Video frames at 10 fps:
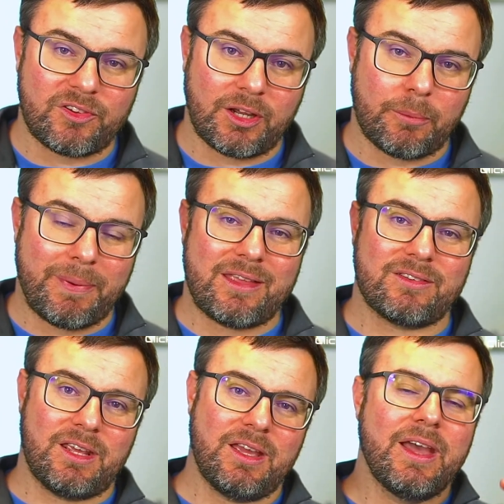
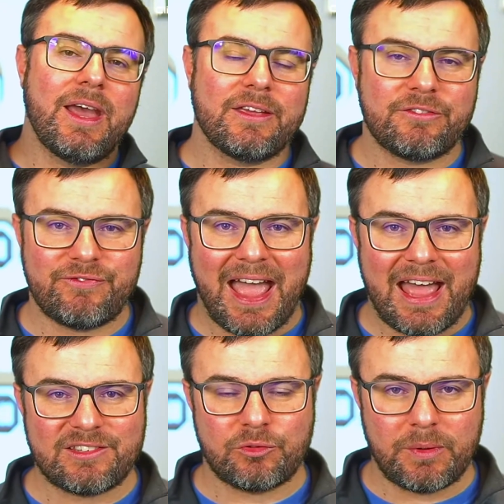capacity as
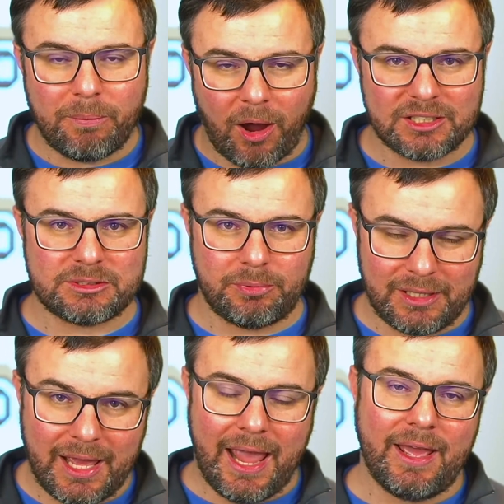fast as we possibly
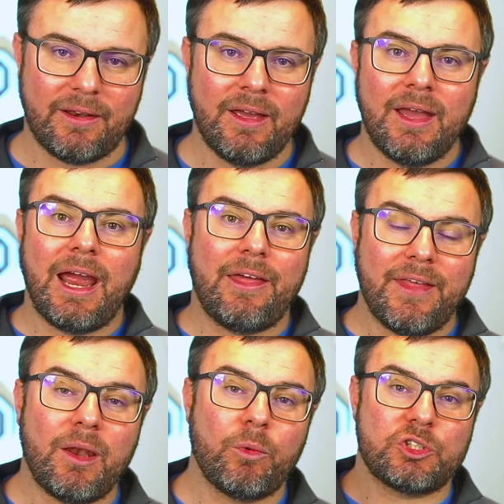can. And
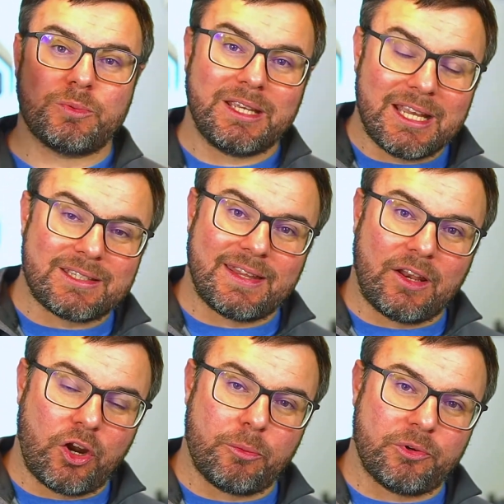then once we get to that
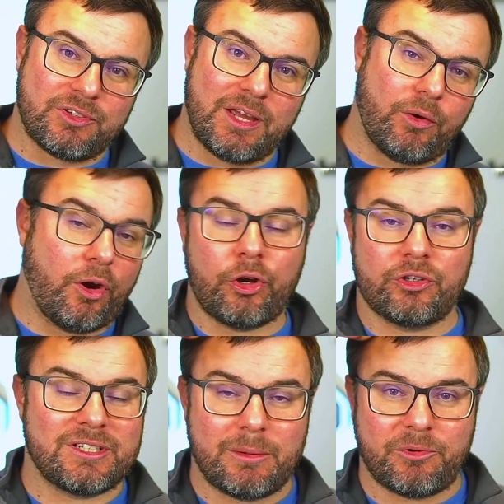100% or
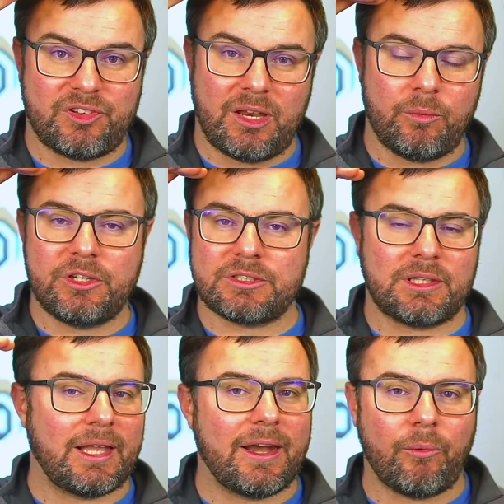110%, we just
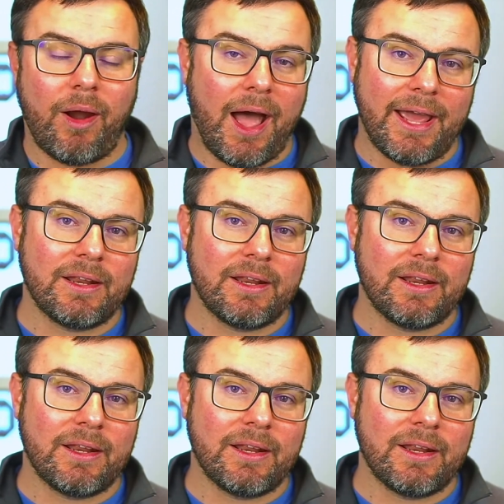let it ride.